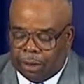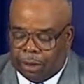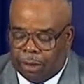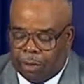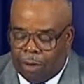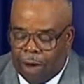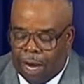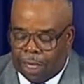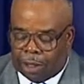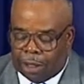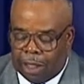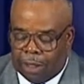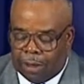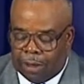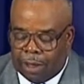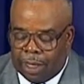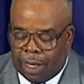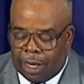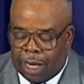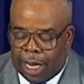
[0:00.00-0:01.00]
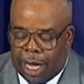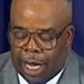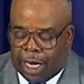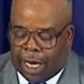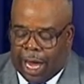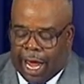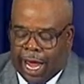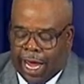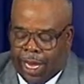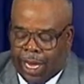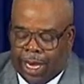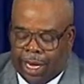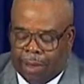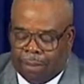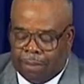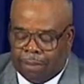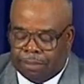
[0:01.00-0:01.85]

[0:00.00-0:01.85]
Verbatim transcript: watch it. He came.